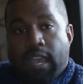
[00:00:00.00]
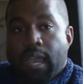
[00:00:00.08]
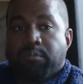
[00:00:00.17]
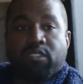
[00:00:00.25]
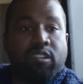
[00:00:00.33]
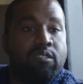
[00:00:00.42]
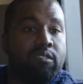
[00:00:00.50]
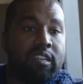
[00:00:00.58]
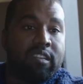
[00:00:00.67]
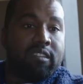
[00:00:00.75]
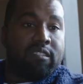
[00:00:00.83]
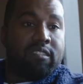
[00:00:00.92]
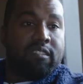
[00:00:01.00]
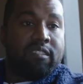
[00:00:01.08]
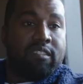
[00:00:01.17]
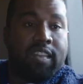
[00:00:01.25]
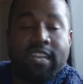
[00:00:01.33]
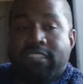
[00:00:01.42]
Absolutely.
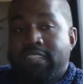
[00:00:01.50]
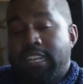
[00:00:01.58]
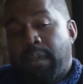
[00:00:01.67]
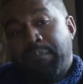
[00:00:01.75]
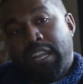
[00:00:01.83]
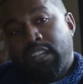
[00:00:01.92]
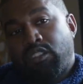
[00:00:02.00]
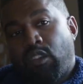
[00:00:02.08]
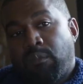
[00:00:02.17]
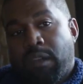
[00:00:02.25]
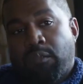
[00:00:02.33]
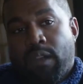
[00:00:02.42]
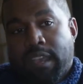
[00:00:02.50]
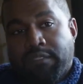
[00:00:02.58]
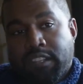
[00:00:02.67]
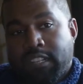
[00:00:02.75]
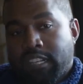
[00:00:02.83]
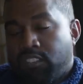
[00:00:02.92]
That's it. I mean, I told my wife,
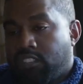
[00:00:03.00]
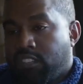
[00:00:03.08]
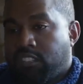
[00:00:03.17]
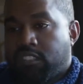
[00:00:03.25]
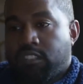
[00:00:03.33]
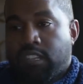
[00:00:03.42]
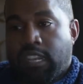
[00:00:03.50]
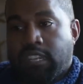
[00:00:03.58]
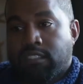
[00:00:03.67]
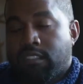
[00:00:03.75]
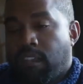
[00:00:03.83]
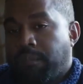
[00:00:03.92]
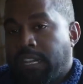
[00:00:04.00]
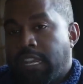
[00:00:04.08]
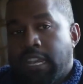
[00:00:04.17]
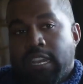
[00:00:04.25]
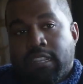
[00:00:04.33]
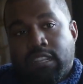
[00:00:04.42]
I said, Jesus King is coming.
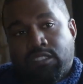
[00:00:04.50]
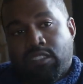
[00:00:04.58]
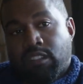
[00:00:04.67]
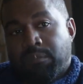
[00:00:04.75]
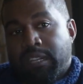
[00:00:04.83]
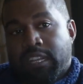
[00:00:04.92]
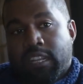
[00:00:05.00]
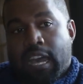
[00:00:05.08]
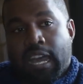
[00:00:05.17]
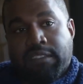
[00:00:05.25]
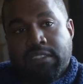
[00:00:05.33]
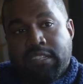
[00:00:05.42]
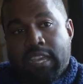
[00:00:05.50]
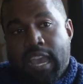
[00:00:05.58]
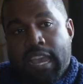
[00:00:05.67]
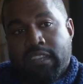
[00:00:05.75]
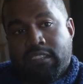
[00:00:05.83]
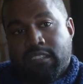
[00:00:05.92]
There's going to be a lot of
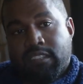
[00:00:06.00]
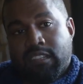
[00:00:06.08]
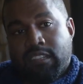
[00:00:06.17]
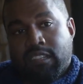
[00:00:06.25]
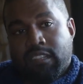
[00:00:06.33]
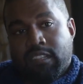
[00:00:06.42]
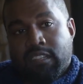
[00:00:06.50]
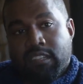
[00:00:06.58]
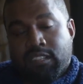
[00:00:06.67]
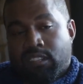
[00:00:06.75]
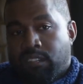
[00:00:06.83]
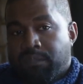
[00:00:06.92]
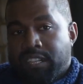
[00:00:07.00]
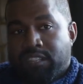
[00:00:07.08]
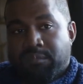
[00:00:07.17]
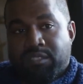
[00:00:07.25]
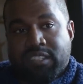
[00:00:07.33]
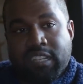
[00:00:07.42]
attacks. There's going to be
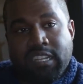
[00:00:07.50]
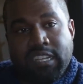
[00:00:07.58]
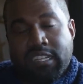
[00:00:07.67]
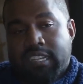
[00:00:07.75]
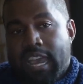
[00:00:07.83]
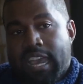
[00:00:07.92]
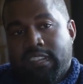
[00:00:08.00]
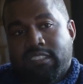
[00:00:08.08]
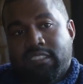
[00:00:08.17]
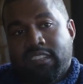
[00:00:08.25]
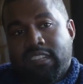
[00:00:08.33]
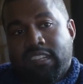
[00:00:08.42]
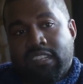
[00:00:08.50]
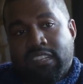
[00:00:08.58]
some silly attacks.